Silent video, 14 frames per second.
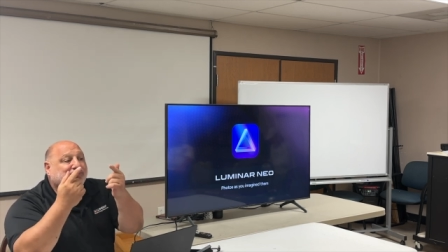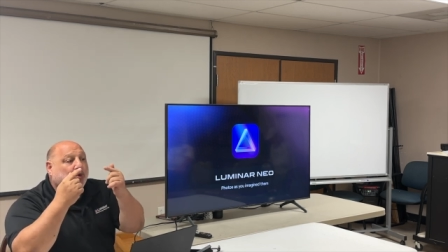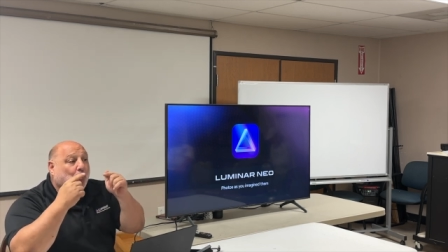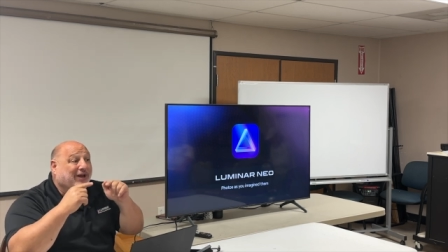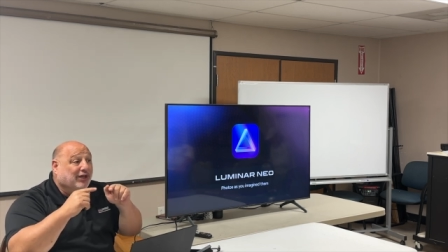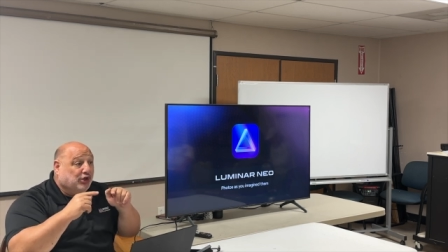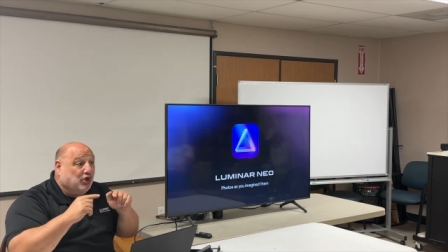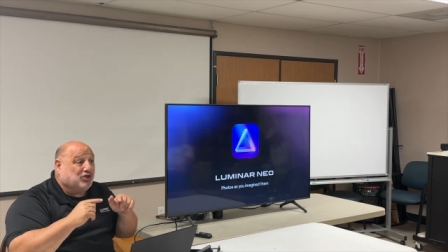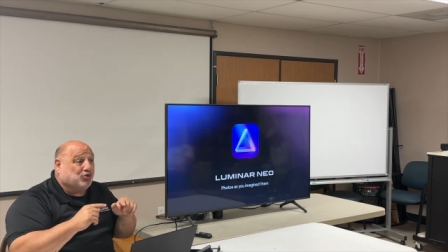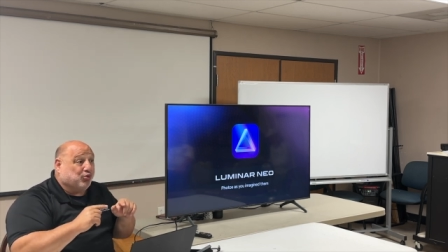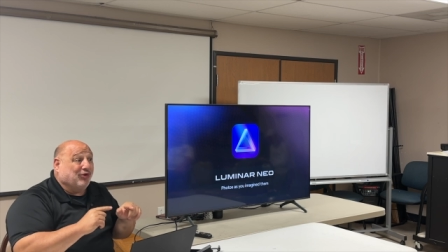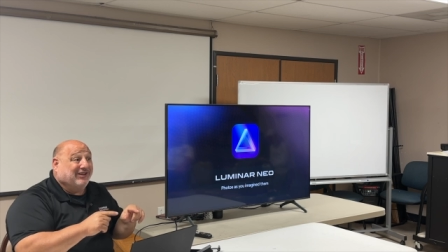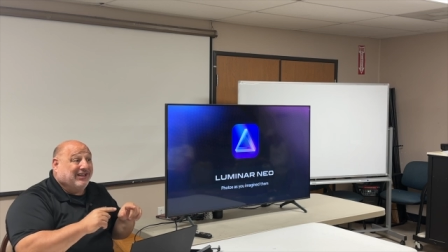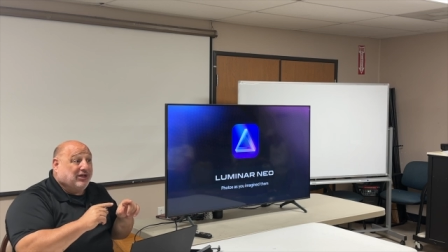When it looks
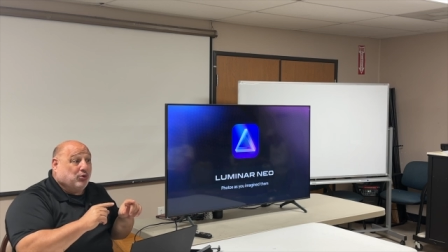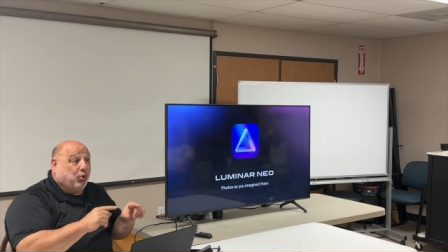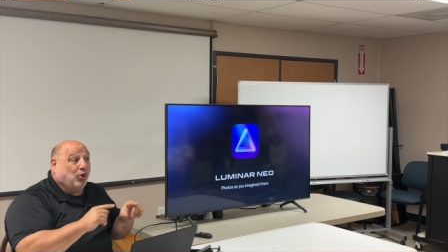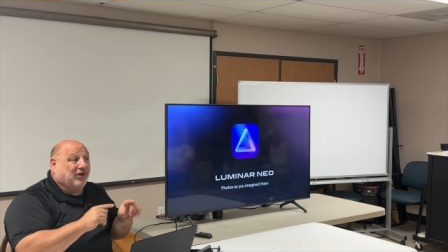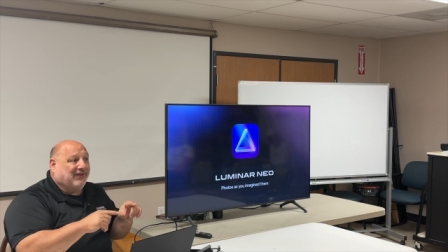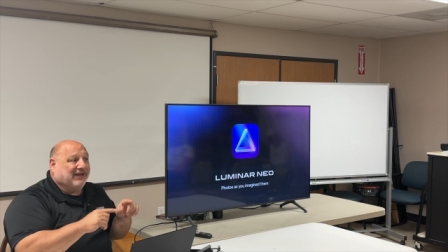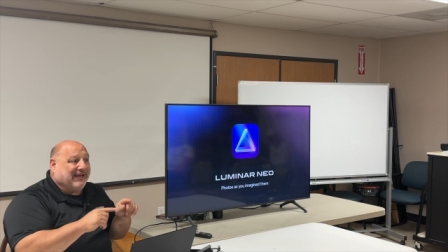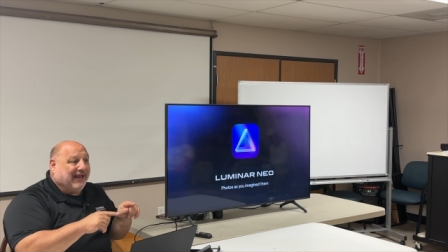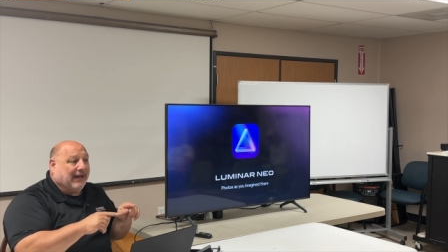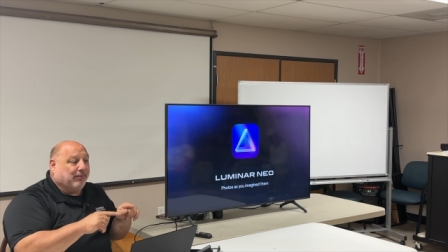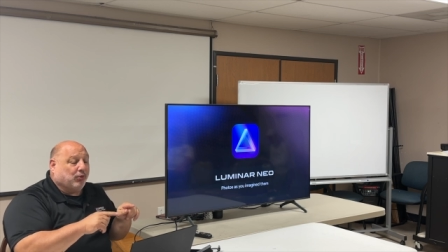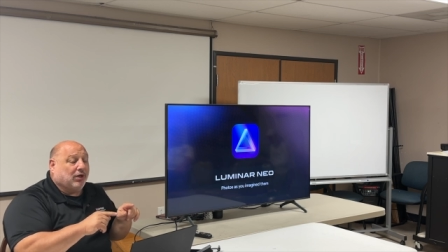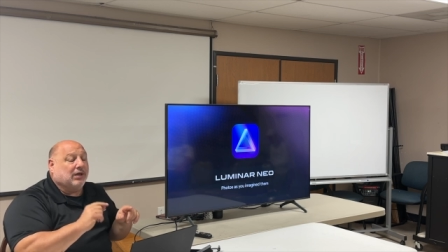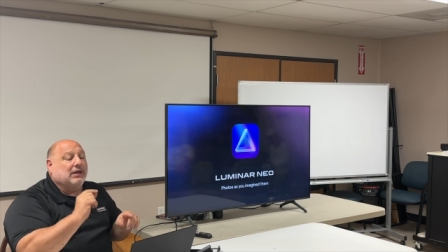really cool in the
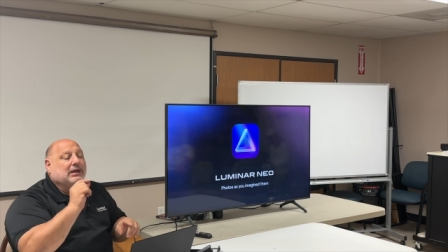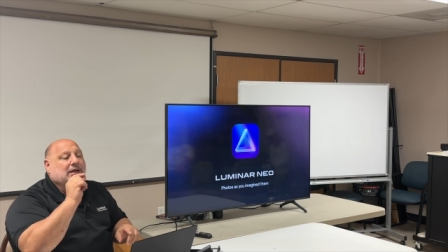camera,